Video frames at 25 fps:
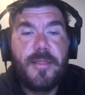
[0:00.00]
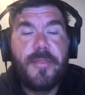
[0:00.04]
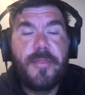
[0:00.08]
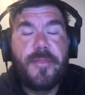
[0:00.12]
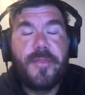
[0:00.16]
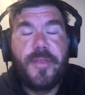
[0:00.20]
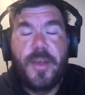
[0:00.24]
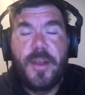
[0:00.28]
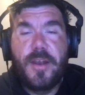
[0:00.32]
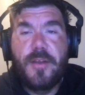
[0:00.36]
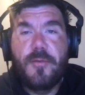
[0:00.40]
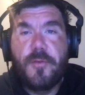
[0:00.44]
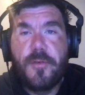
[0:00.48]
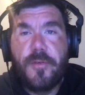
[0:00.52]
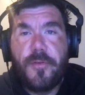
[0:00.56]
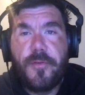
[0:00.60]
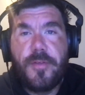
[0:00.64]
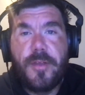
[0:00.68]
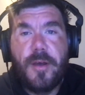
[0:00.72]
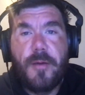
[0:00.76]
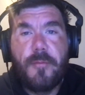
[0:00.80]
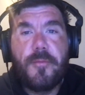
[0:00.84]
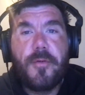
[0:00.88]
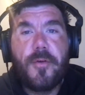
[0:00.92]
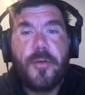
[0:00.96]
Then it was
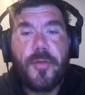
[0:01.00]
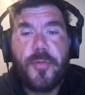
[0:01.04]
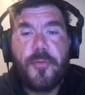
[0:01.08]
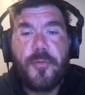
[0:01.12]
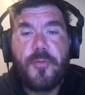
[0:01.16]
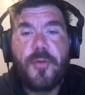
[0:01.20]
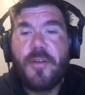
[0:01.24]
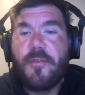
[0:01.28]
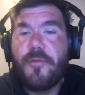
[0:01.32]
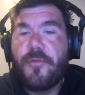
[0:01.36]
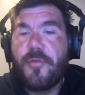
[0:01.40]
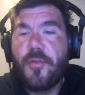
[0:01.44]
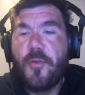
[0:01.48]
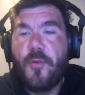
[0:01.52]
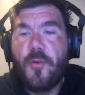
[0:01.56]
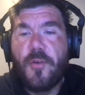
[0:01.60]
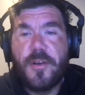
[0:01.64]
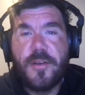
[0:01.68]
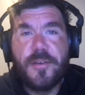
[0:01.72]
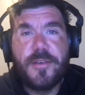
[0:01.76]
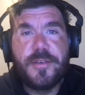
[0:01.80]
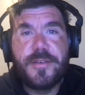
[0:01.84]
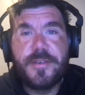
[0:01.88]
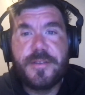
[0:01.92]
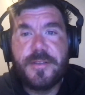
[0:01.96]
number 3
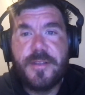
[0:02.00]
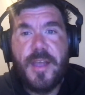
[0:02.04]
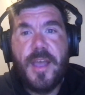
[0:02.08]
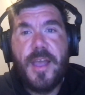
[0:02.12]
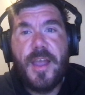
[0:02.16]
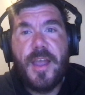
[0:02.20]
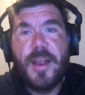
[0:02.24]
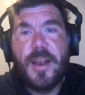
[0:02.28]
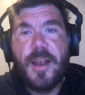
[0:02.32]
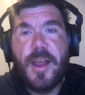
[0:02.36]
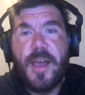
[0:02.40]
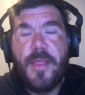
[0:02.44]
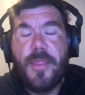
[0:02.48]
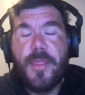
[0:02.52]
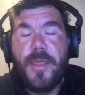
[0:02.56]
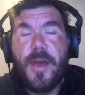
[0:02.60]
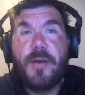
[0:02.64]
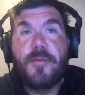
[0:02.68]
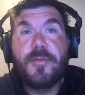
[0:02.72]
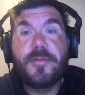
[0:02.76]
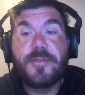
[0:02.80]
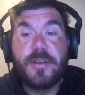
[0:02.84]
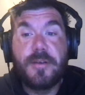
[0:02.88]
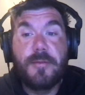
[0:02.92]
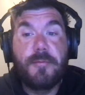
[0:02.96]
Florida State, and that
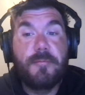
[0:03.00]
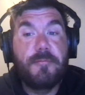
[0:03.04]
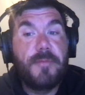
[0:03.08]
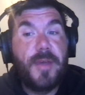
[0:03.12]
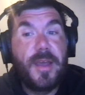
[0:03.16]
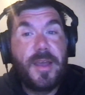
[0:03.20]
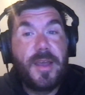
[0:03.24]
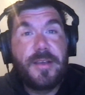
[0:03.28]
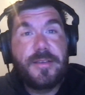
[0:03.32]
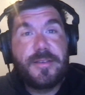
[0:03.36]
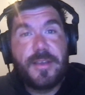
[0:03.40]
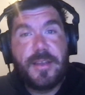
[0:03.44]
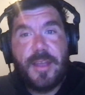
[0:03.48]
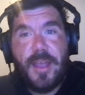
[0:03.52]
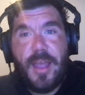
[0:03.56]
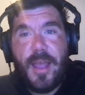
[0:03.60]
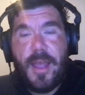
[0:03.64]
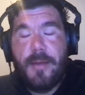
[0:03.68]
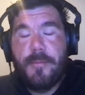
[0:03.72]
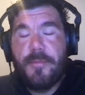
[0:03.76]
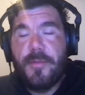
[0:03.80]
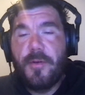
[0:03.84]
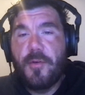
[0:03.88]
was an amazing game.